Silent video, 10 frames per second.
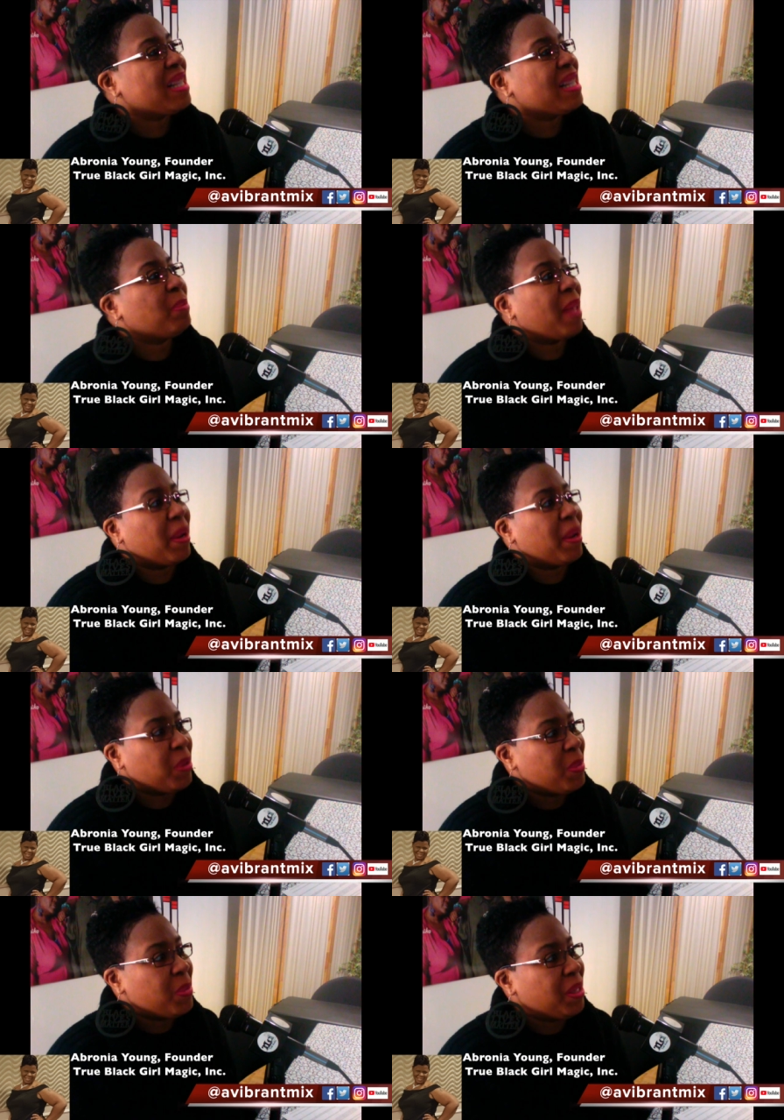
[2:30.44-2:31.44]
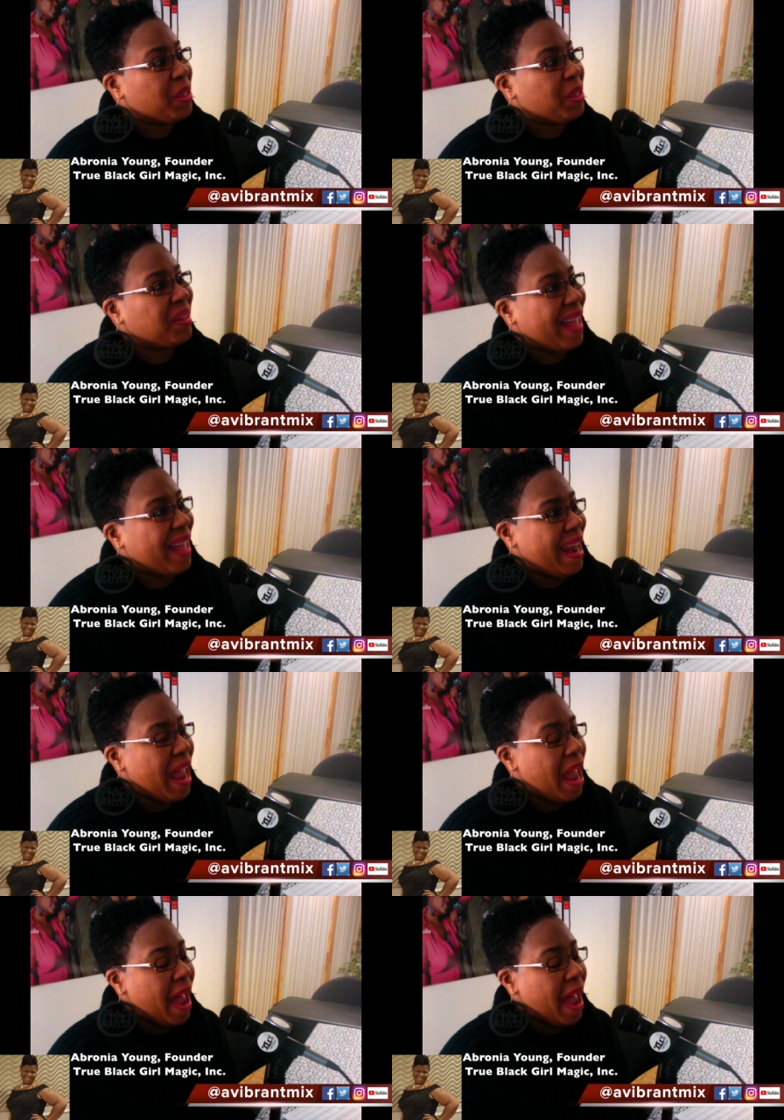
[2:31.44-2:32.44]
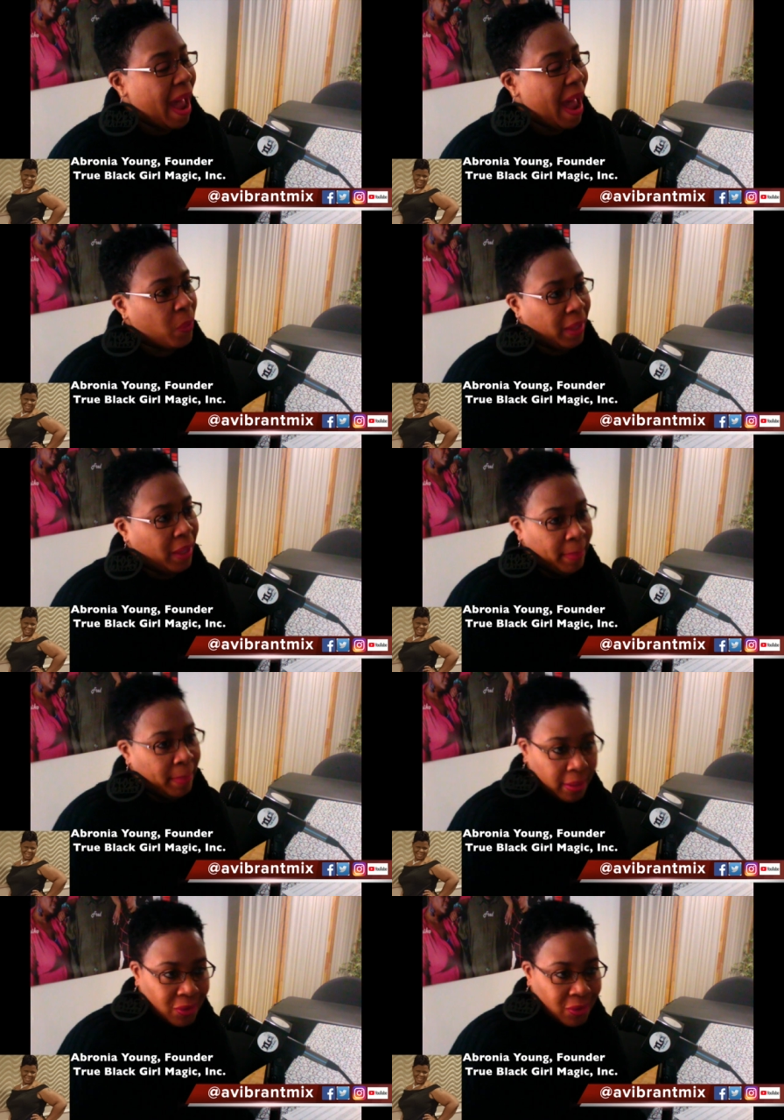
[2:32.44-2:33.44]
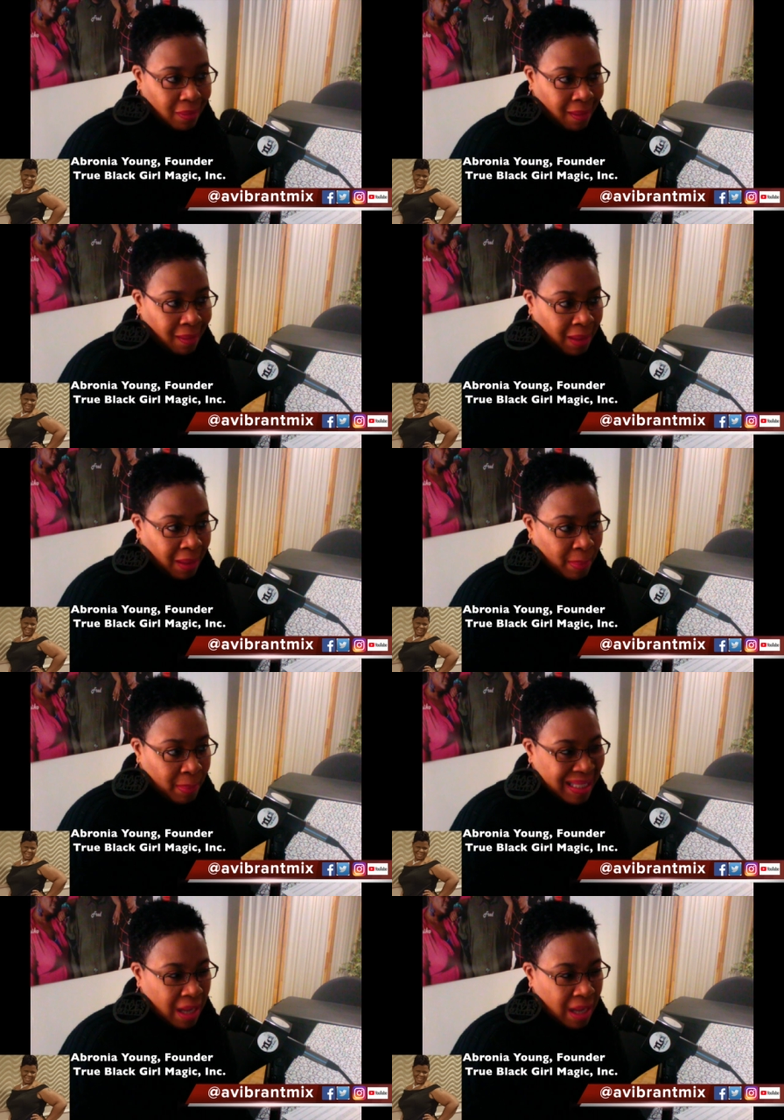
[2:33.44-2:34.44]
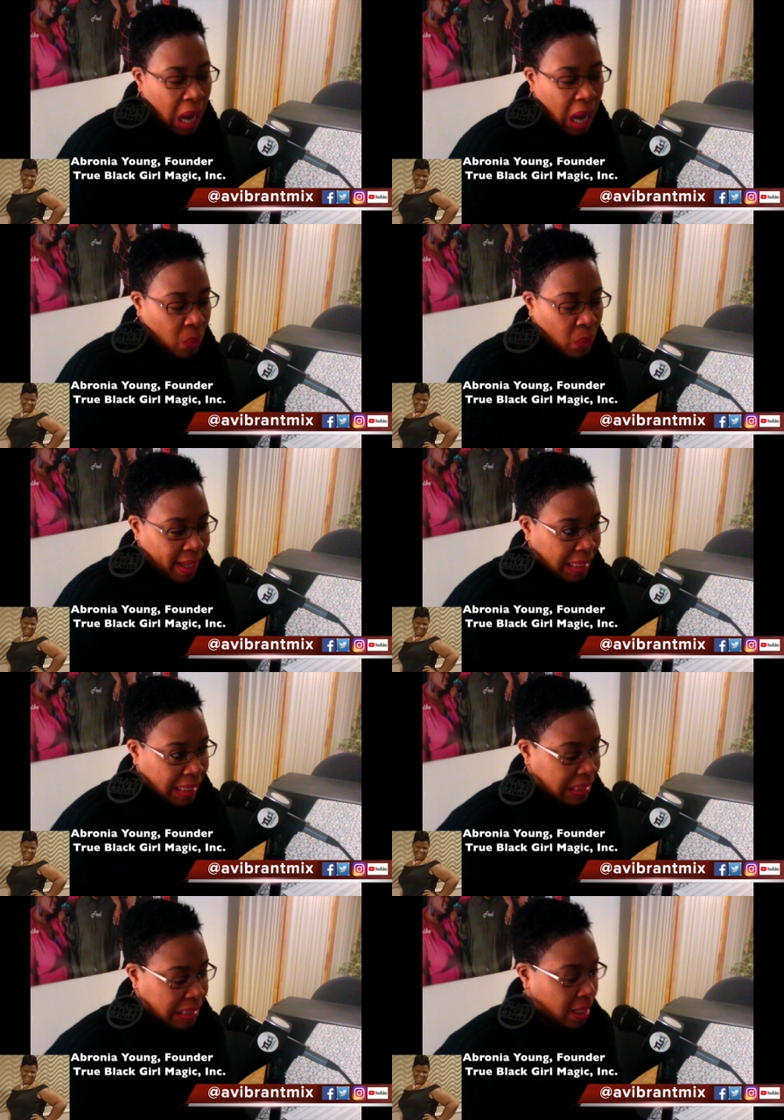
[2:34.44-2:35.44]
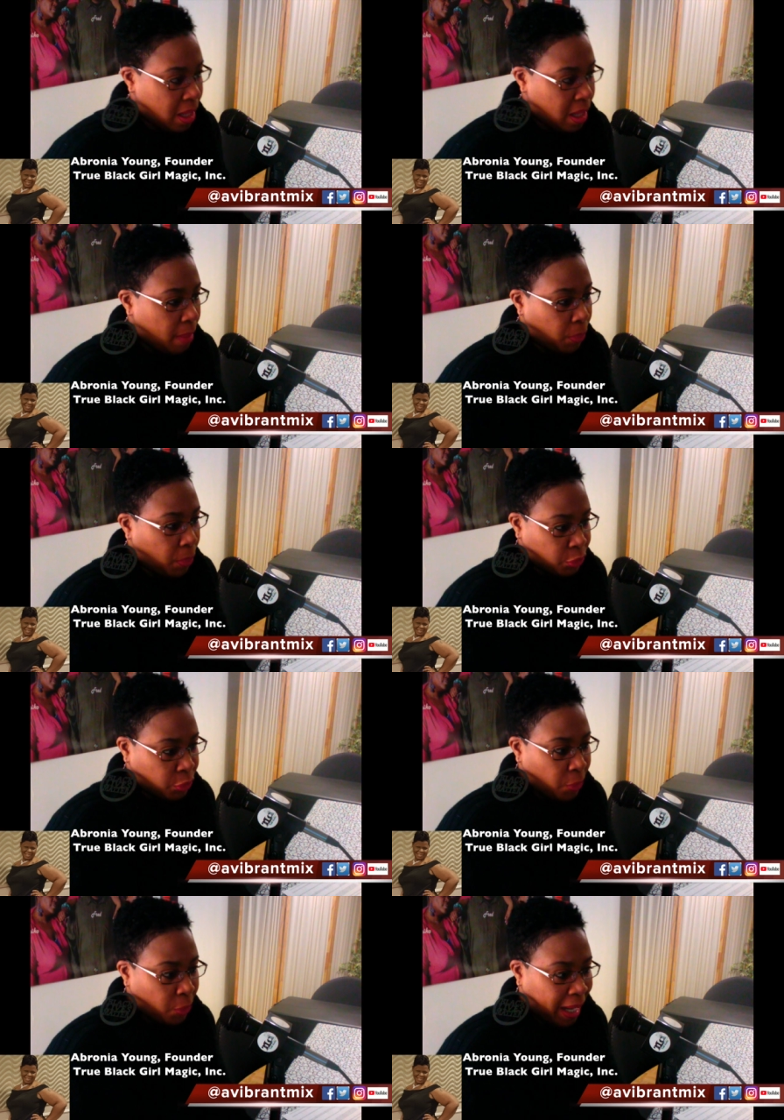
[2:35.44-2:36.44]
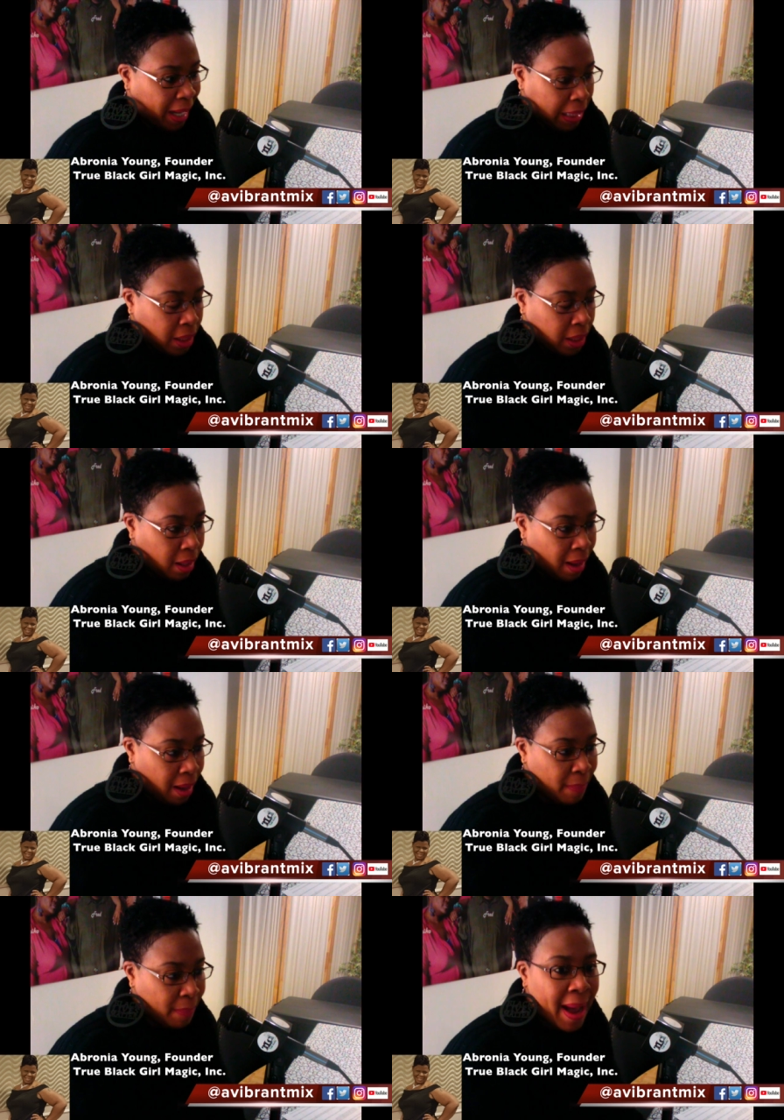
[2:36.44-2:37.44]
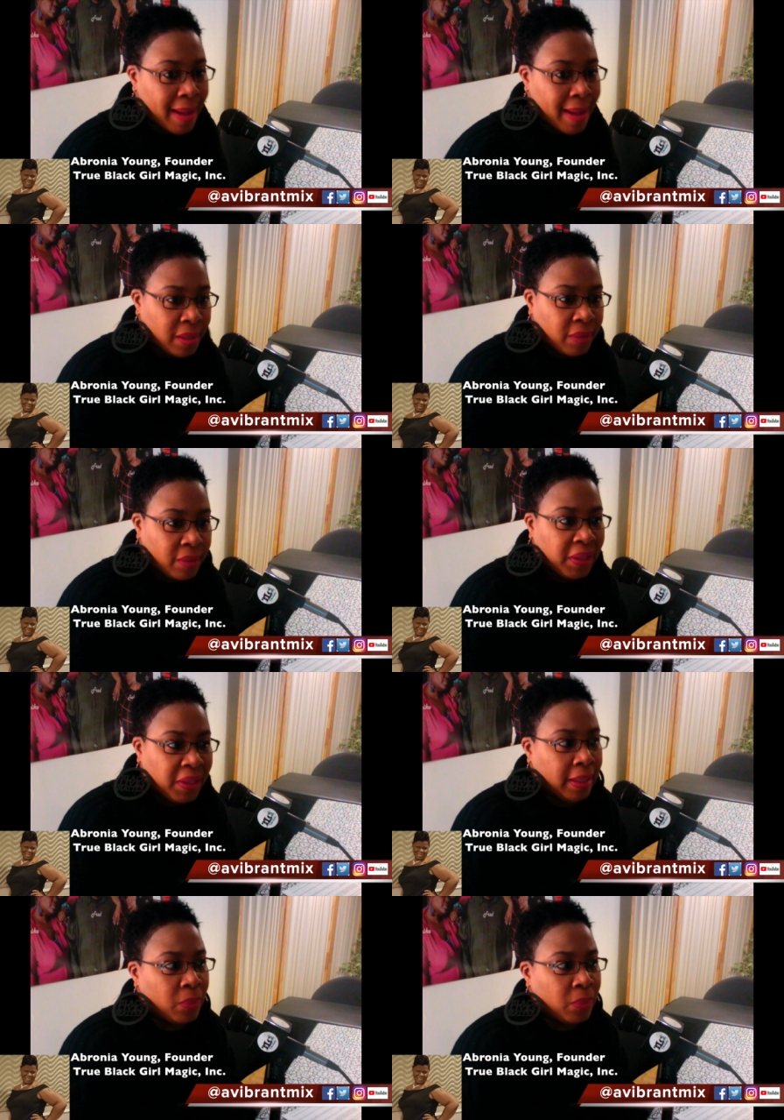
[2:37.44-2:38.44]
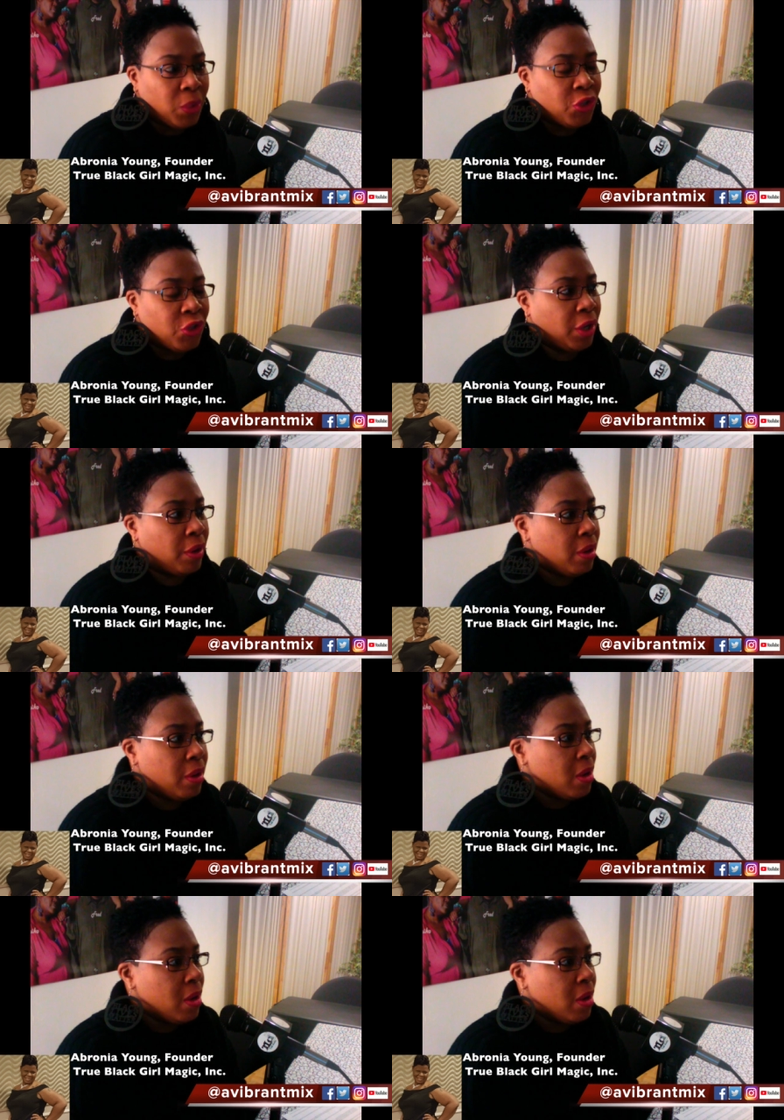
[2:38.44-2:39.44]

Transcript: As a black girl, we know that our image is not always portrayed positively, and we've shared